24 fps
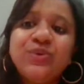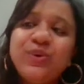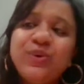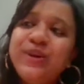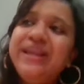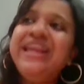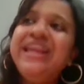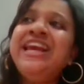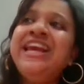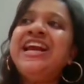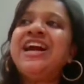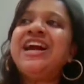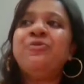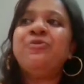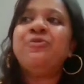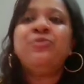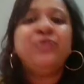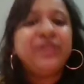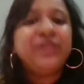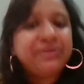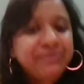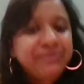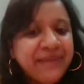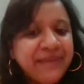only come
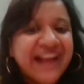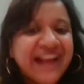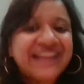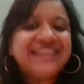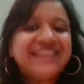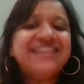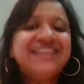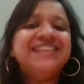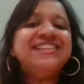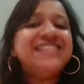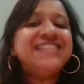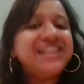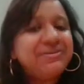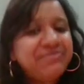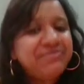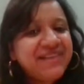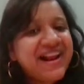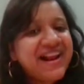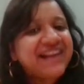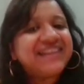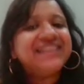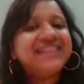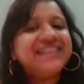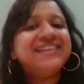with practice and
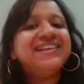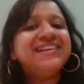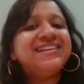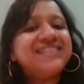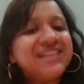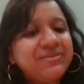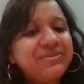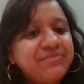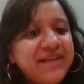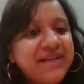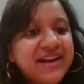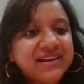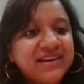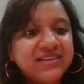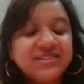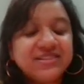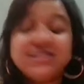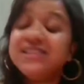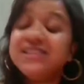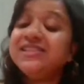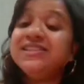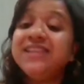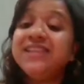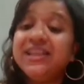practice and practice.
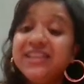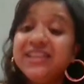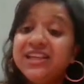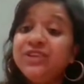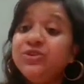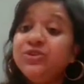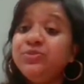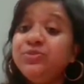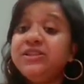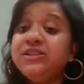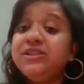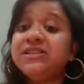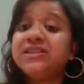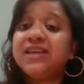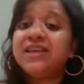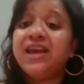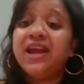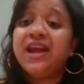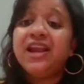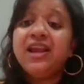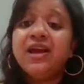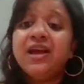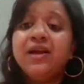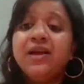There's nothing to be
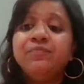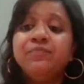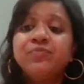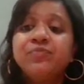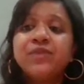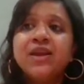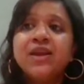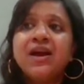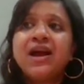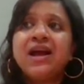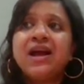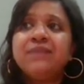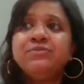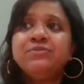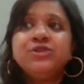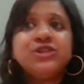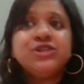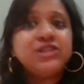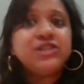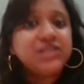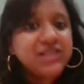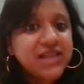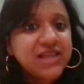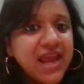scared. I'm just
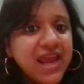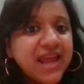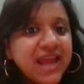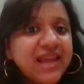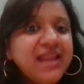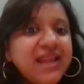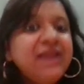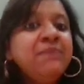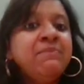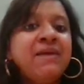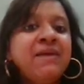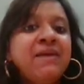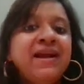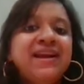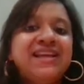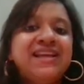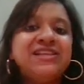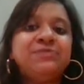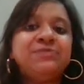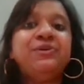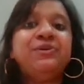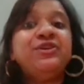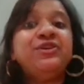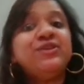sharing my
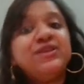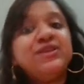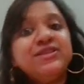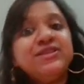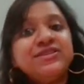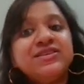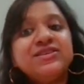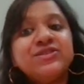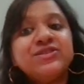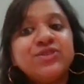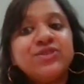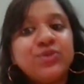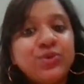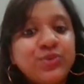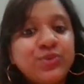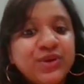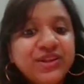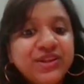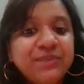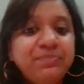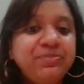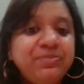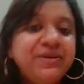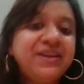experiences over
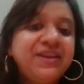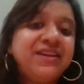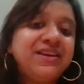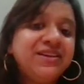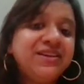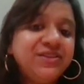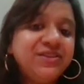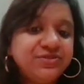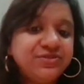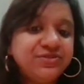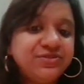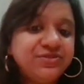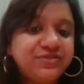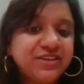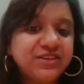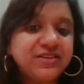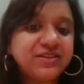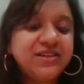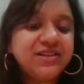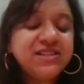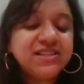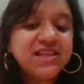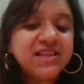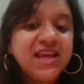the period of
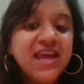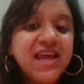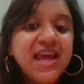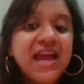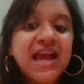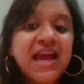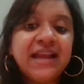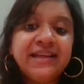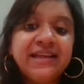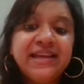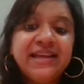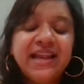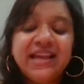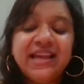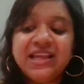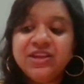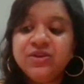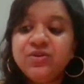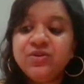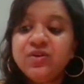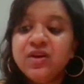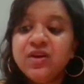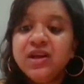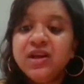years and telling
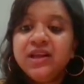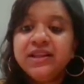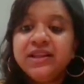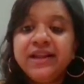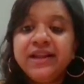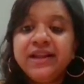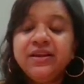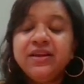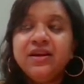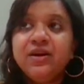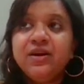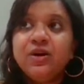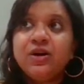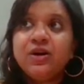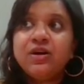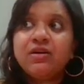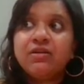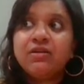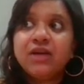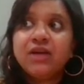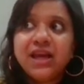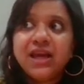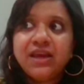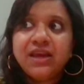you that
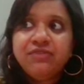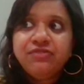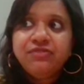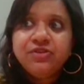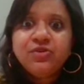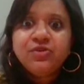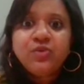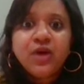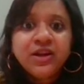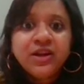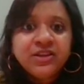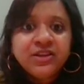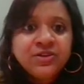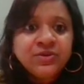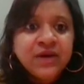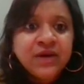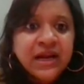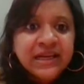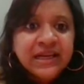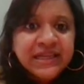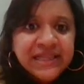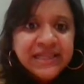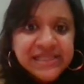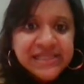if you want to
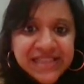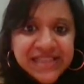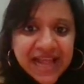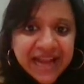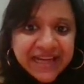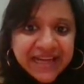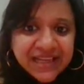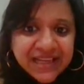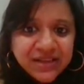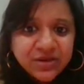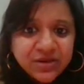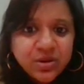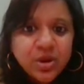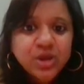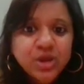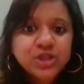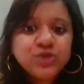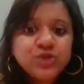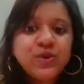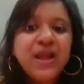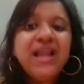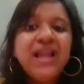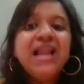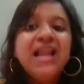understand a clause
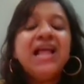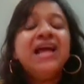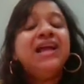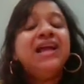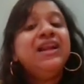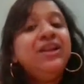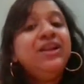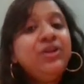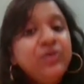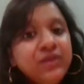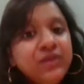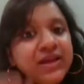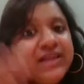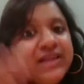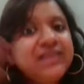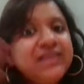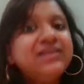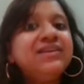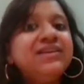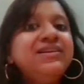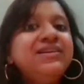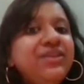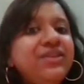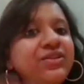well, look at
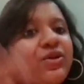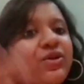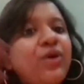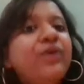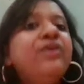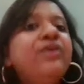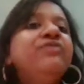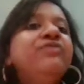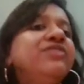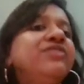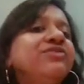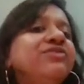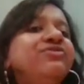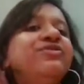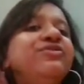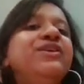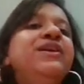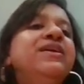a lot of different